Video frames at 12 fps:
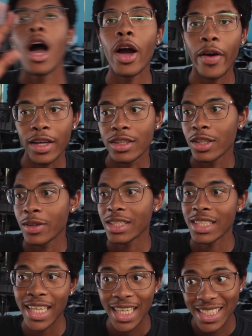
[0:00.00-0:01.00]
Alright, so it's
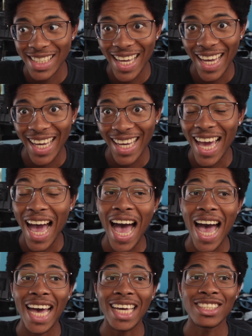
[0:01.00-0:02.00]
the next day.
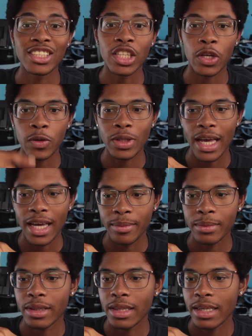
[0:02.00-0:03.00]
I sewed
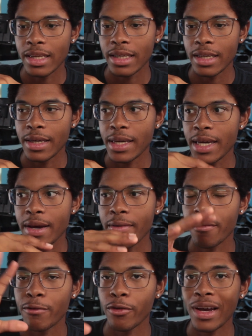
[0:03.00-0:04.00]
up the
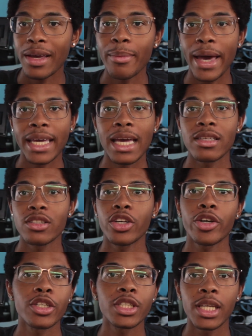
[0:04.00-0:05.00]
front and back
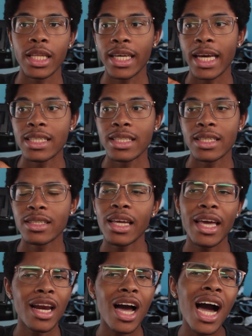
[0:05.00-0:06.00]
exteriors to the gussets.
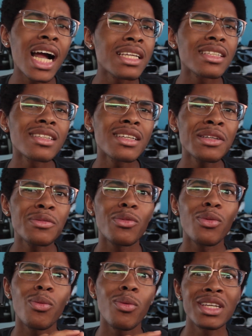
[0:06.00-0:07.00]
It honestly
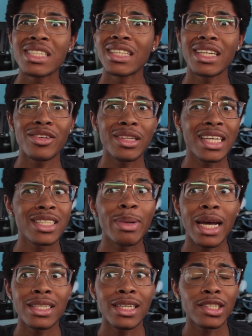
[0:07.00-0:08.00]
wasn't nearly as
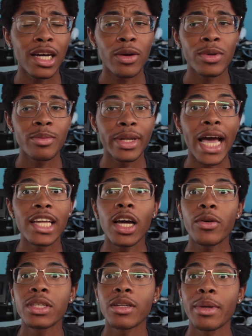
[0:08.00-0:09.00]
bad as I thought it was gonna be. I
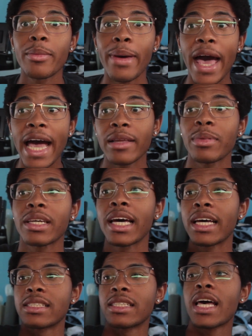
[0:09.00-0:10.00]
thought it was gonna be bad
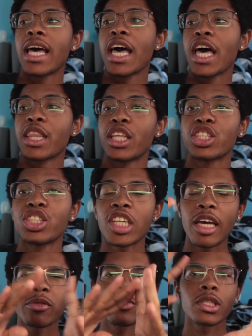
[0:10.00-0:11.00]
because the
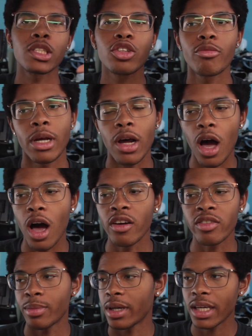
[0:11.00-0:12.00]
shapes were a little bit
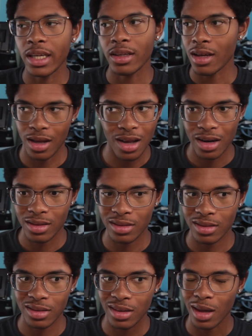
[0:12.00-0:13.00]
off, but
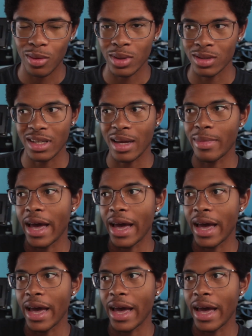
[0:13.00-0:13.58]
honestly, it wasn't that